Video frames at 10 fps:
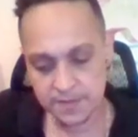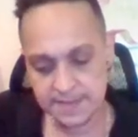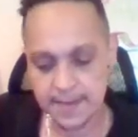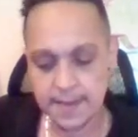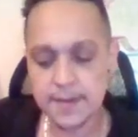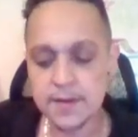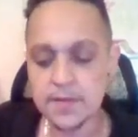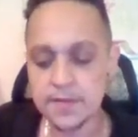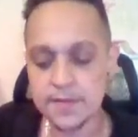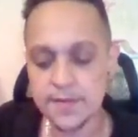What's on
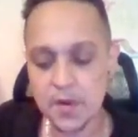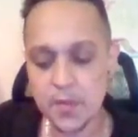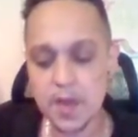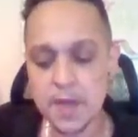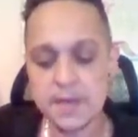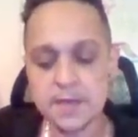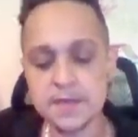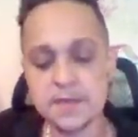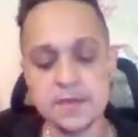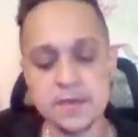their mind?
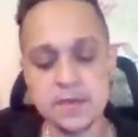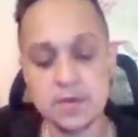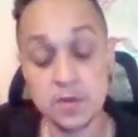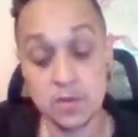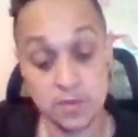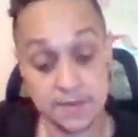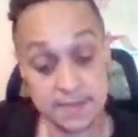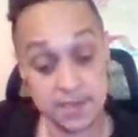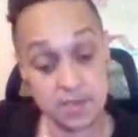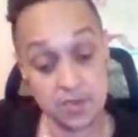What's
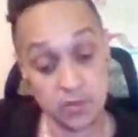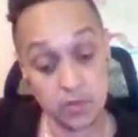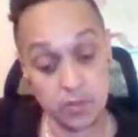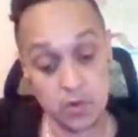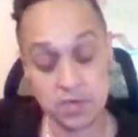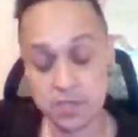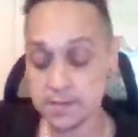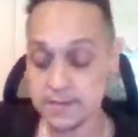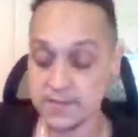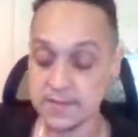on your
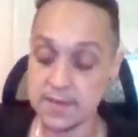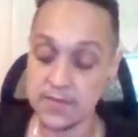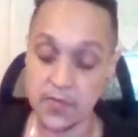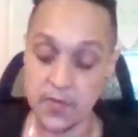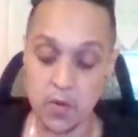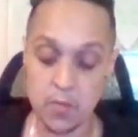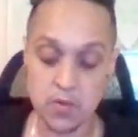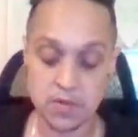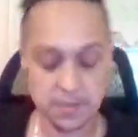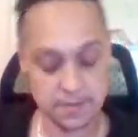emotions? What's on their
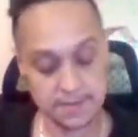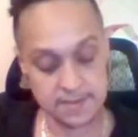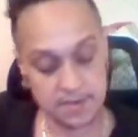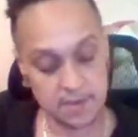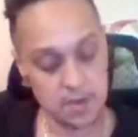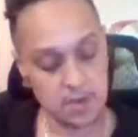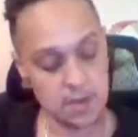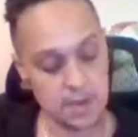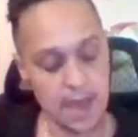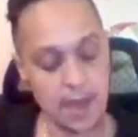emotions?
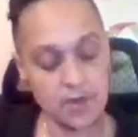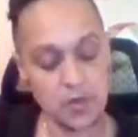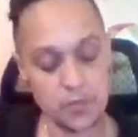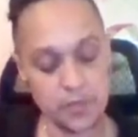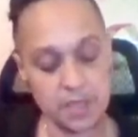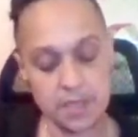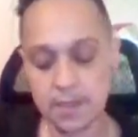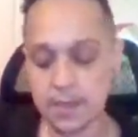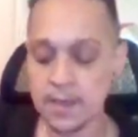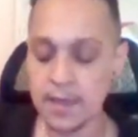How you're
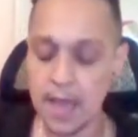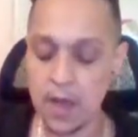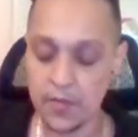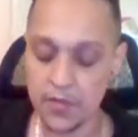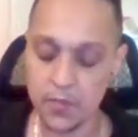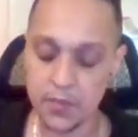being, how they're